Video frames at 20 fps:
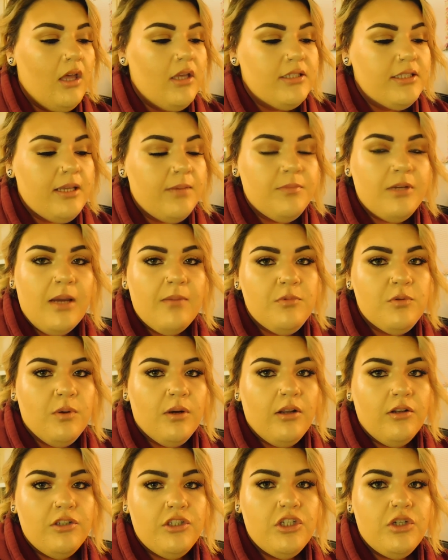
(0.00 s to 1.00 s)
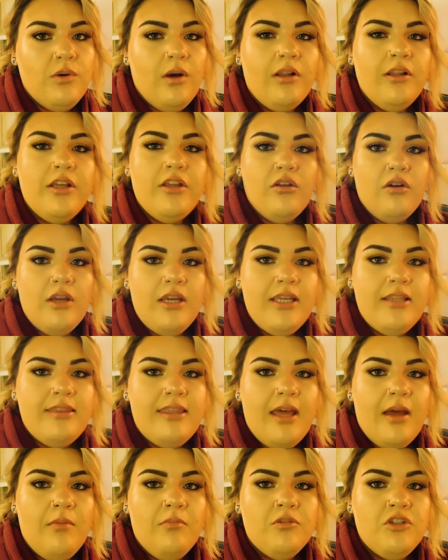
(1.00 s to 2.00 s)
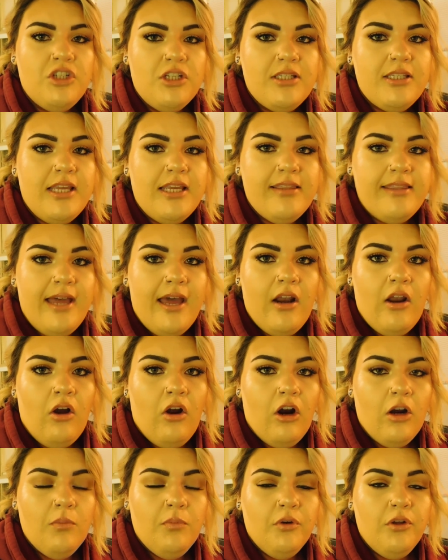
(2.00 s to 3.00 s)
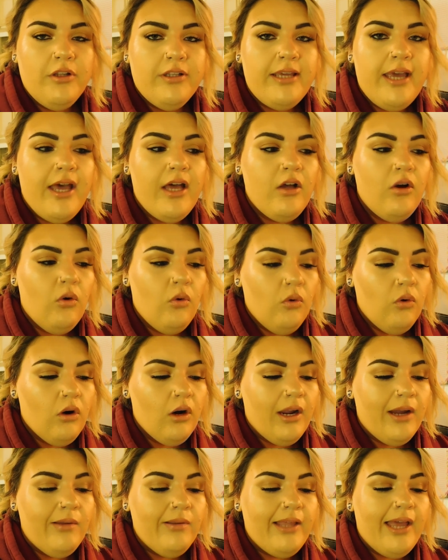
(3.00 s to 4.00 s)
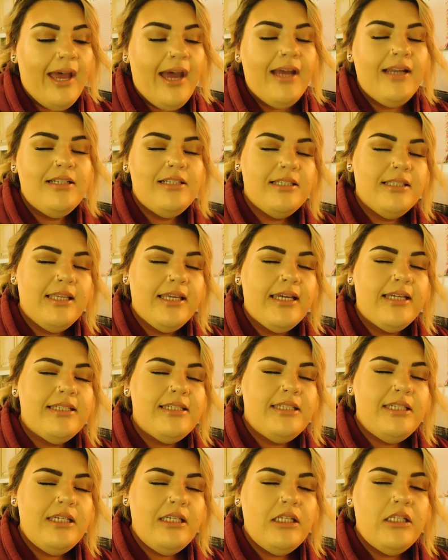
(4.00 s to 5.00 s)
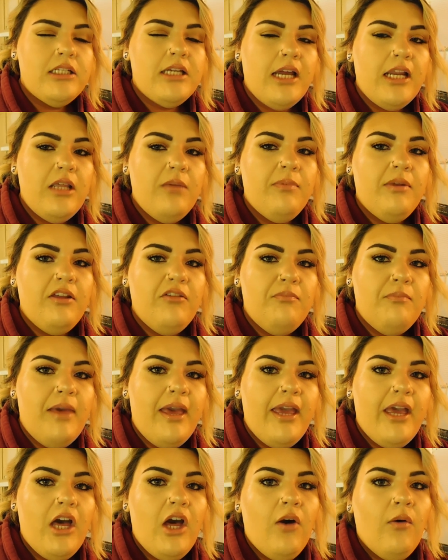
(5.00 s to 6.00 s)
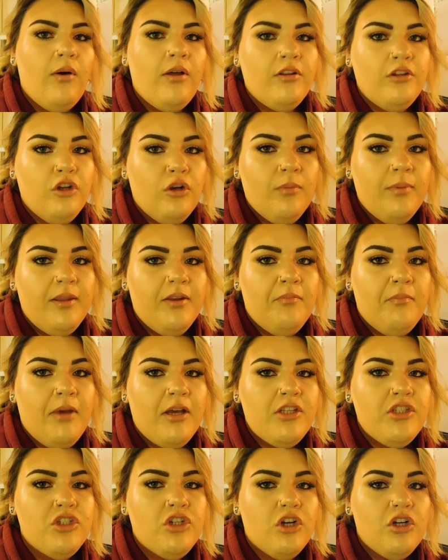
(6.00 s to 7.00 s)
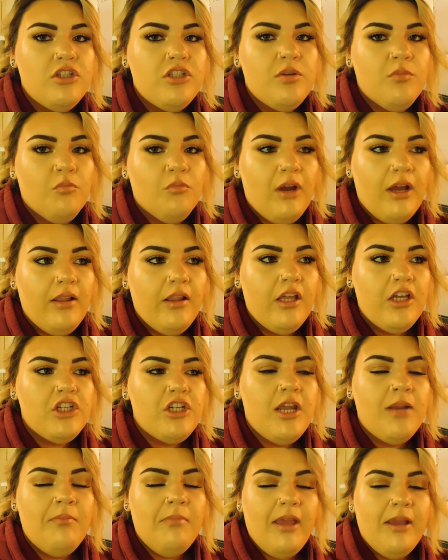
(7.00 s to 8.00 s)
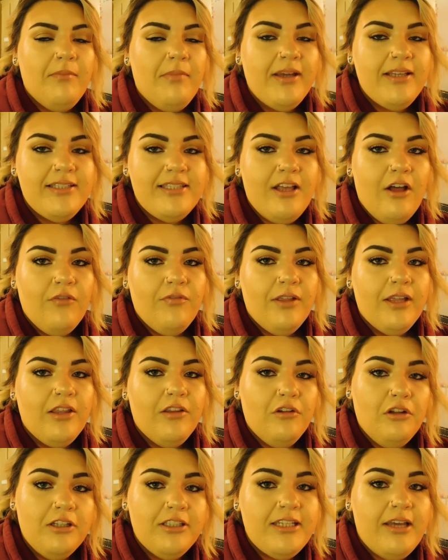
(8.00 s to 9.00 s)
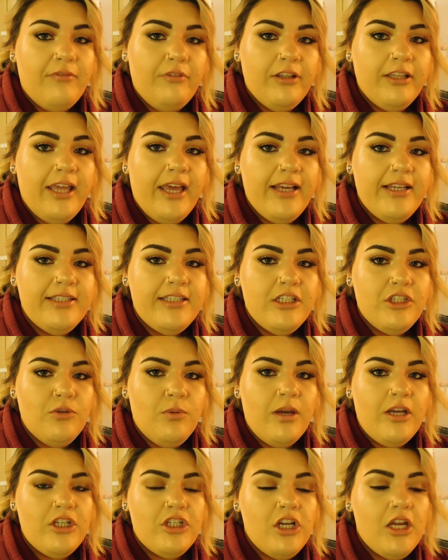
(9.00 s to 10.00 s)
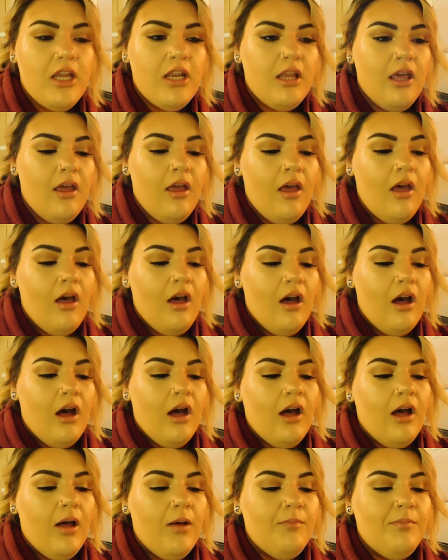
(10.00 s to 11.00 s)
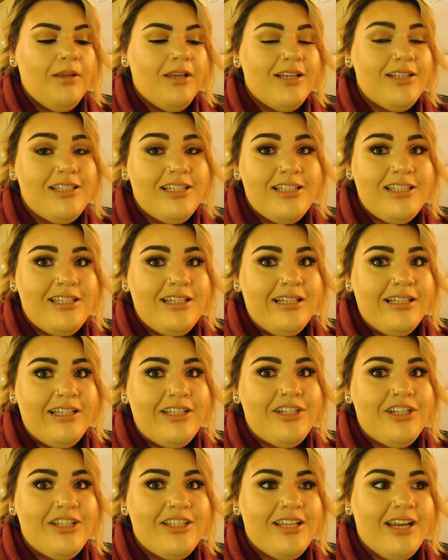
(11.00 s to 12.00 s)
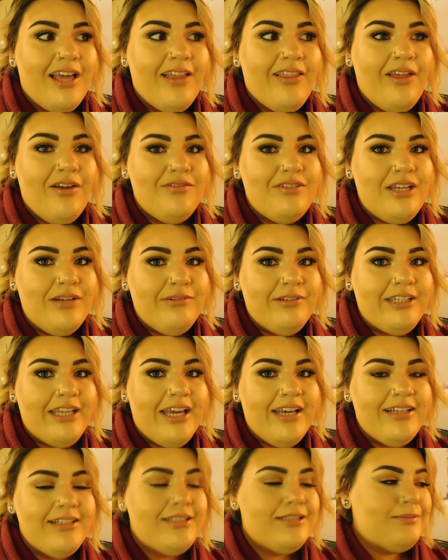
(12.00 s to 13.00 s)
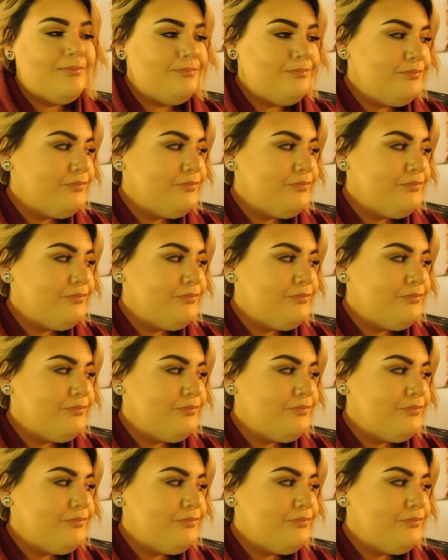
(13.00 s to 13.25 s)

Sometimes what I'll do, I'll either eat them just like that, a hard-boiled egg, or I'll add just like a teeny tiny bit of mayo, a little bit of mustard, some relish, and make myself like a little deviled egg situation uh, because it's delicious and I love deviled eggs.